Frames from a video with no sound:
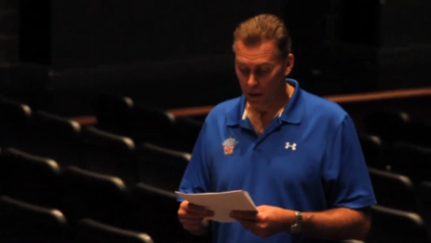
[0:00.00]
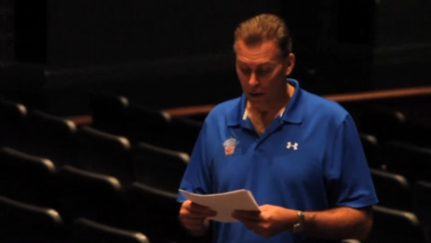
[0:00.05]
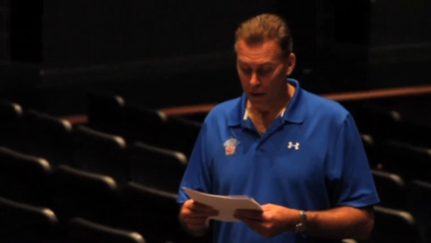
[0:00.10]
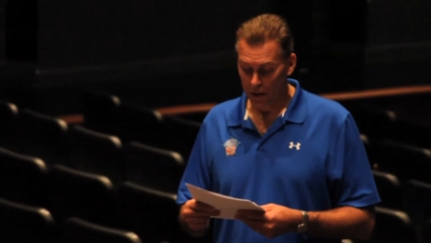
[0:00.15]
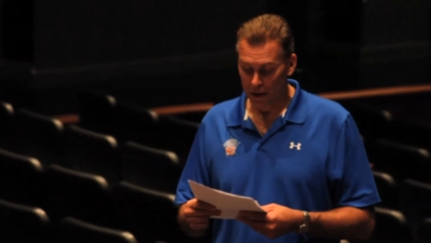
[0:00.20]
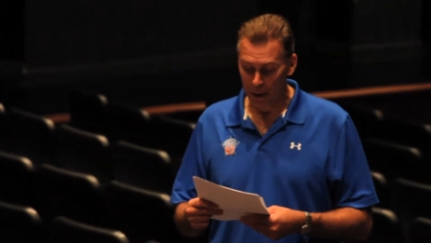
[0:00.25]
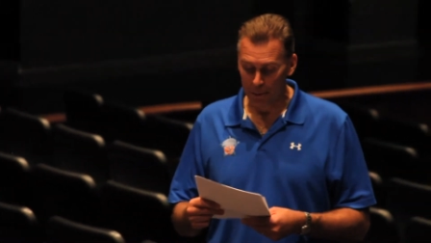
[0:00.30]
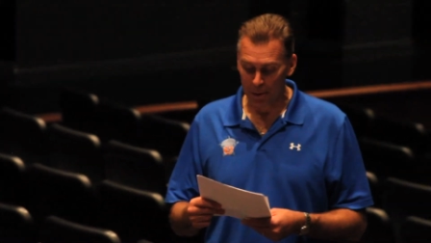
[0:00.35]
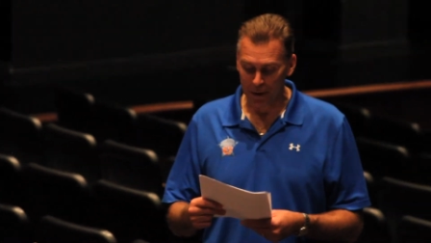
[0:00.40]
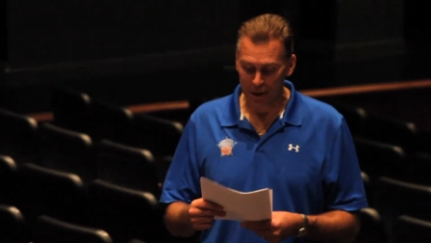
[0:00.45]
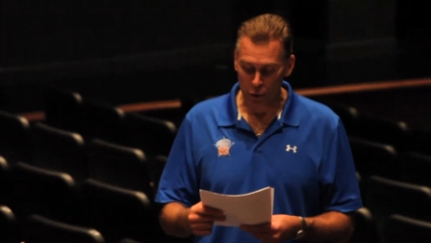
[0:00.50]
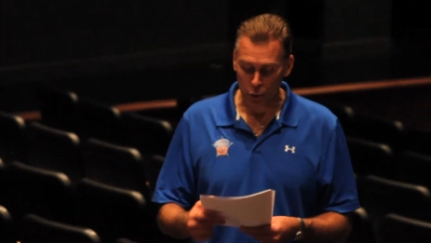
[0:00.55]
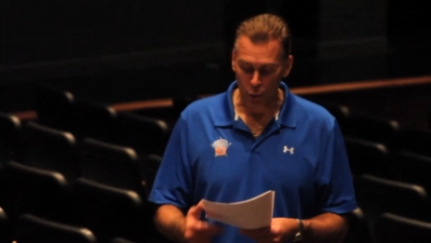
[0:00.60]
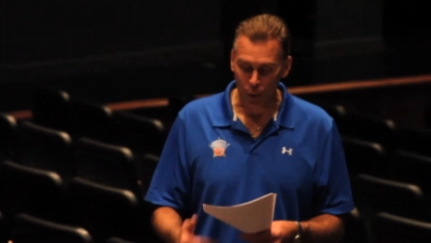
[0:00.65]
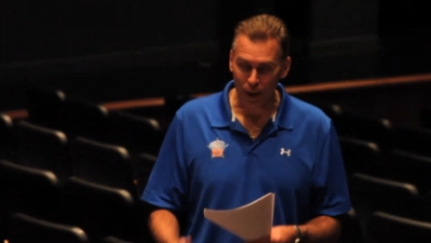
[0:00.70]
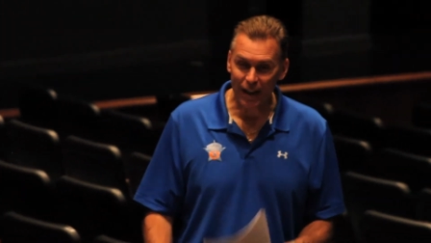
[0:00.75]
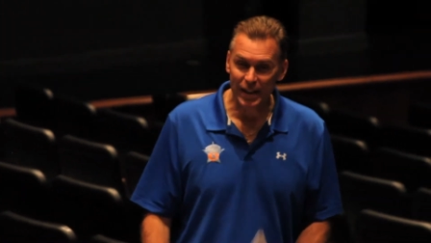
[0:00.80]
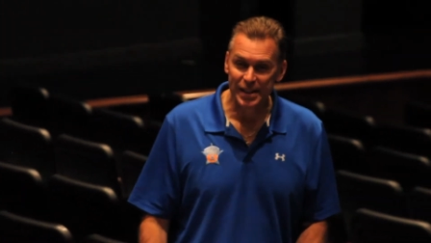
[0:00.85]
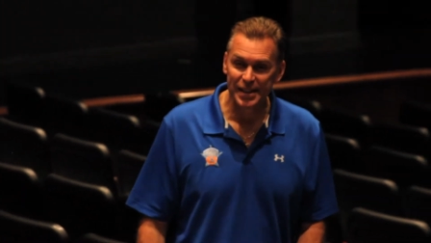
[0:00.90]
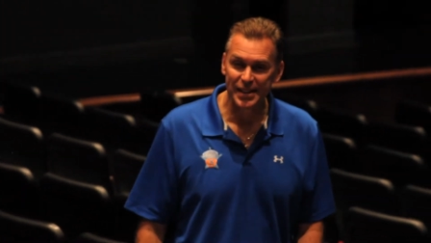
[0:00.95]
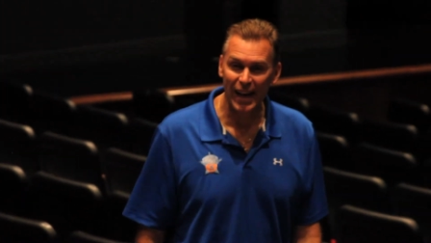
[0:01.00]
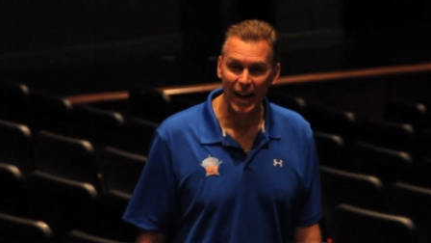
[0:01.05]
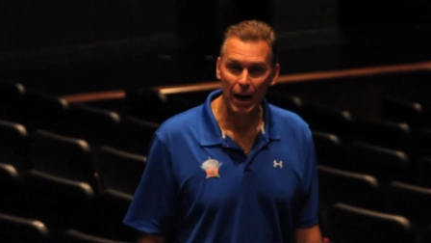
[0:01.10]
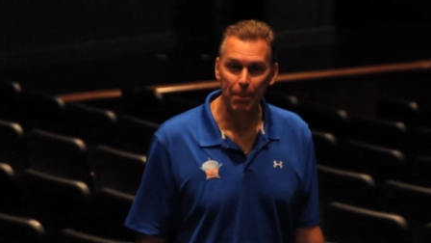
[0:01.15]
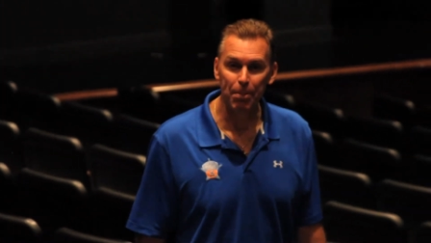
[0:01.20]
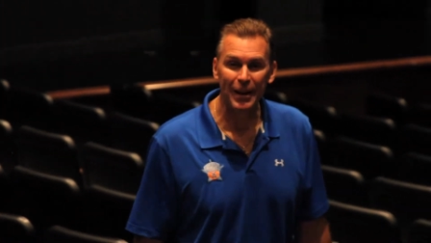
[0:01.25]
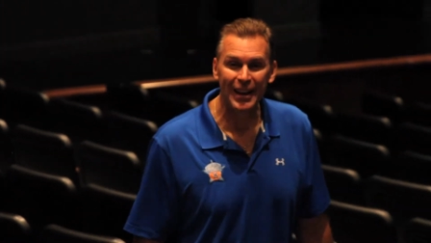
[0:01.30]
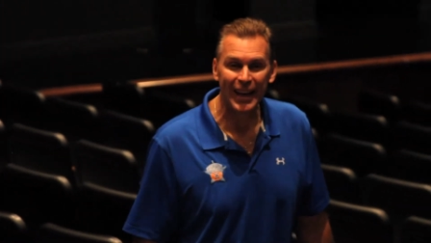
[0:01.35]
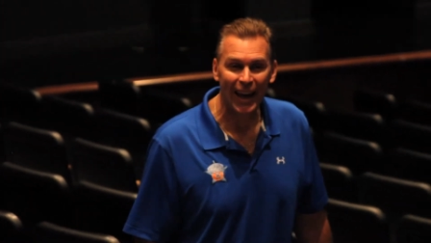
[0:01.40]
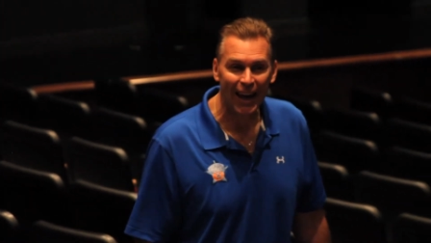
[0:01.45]
Number 3, set up
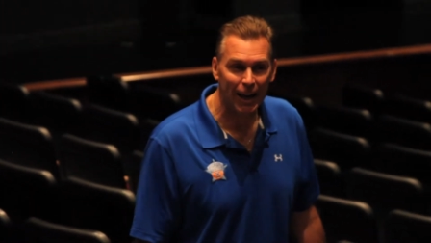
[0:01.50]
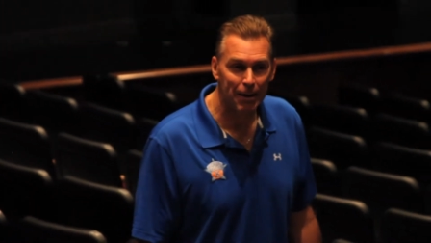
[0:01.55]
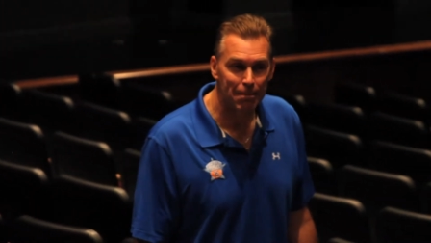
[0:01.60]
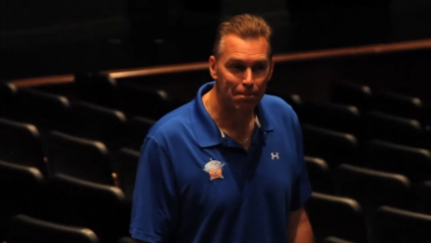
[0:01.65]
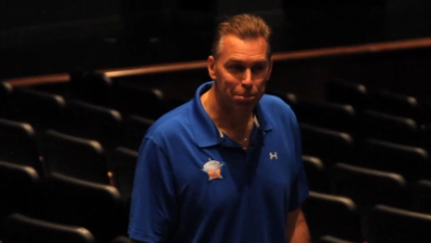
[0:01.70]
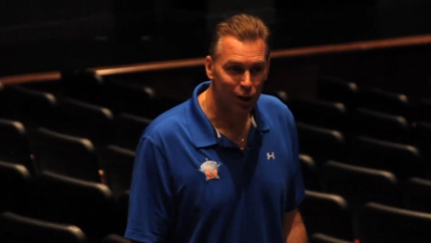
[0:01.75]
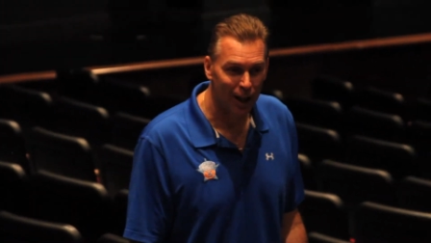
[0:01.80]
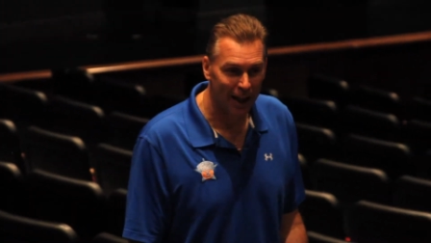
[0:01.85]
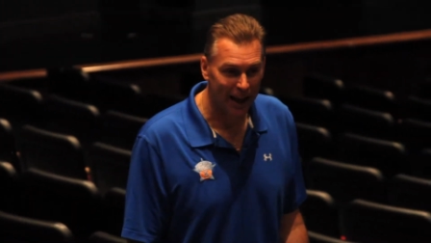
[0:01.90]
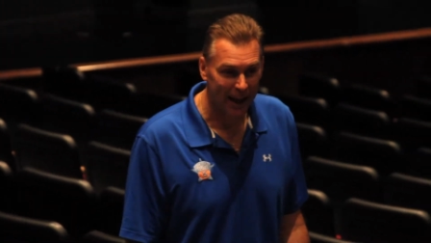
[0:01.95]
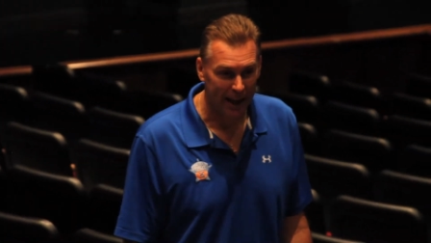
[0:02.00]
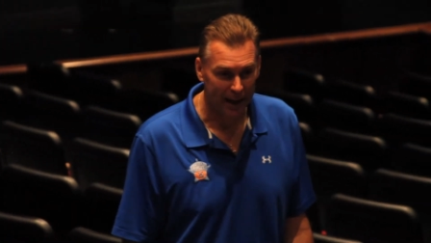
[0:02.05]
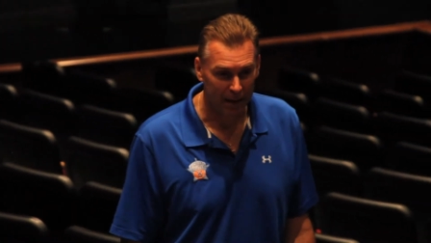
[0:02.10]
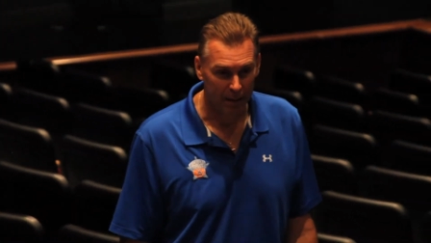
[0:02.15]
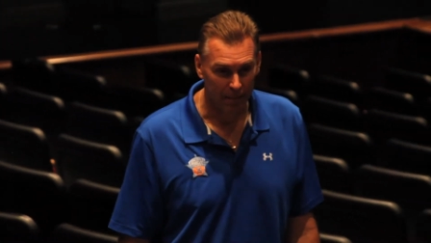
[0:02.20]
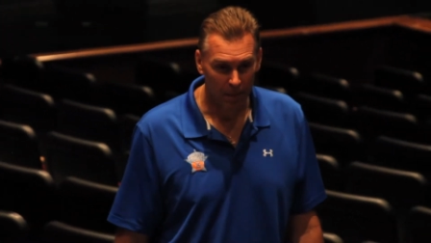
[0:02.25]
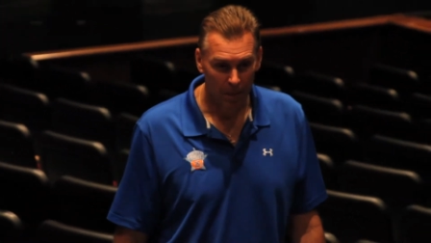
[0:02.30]
a game plan.